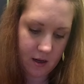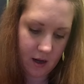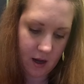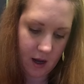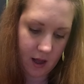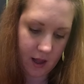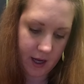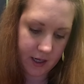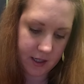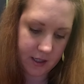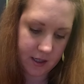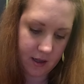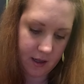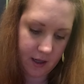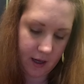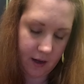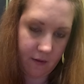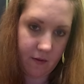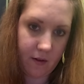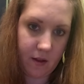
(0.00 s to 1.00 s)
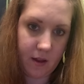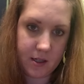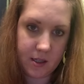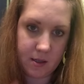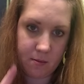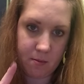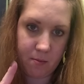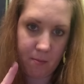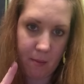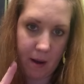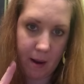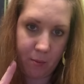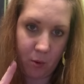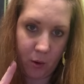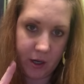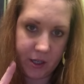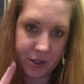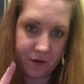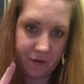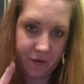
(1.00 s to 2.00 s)
I like to leave this, my
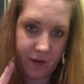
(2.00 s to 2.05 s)
pointer